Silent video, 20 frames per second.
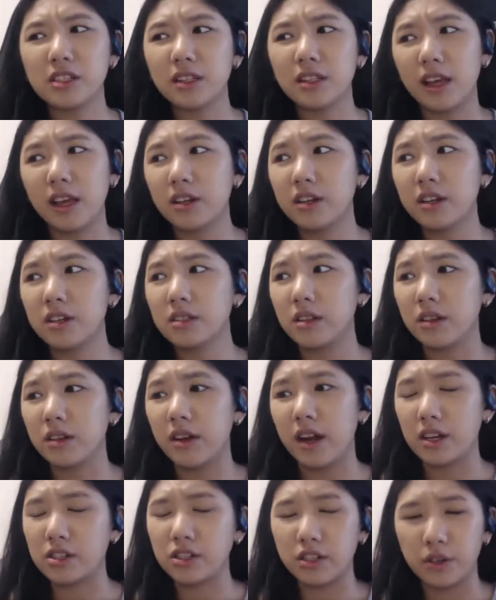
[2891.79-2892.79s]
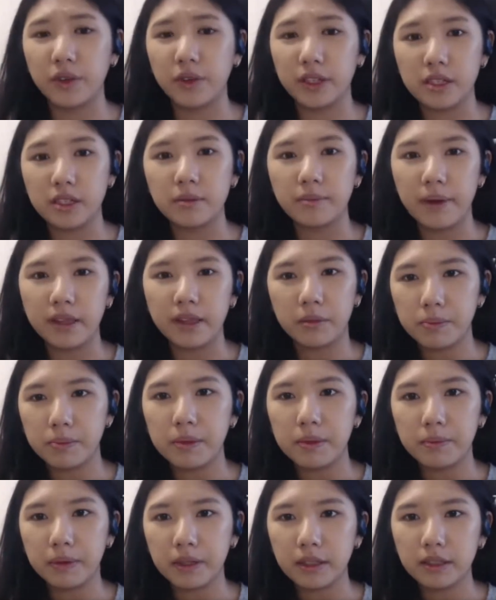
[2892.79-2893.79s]
letters are actually written by the
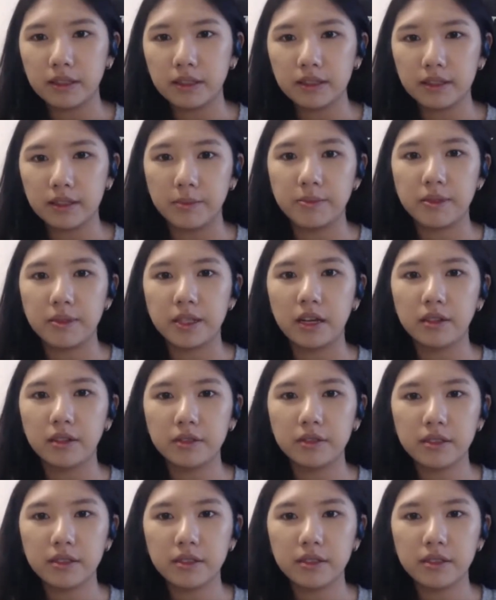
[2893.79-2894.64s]
people themselves